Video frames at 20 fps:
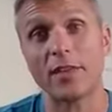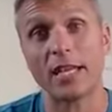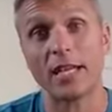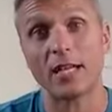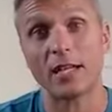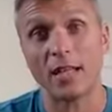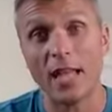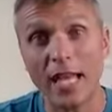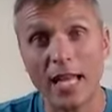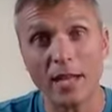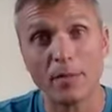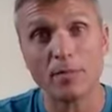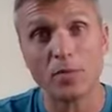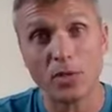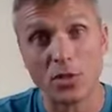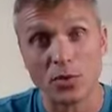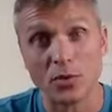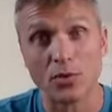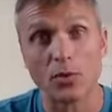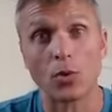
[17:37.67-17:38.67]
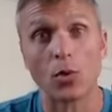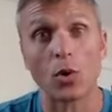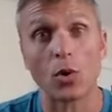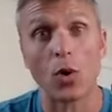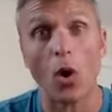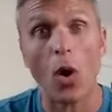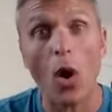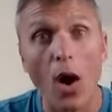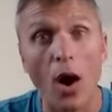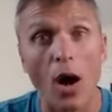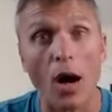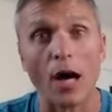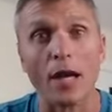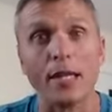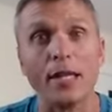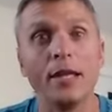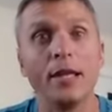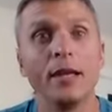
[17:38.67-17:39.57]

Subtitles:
a claim to or on.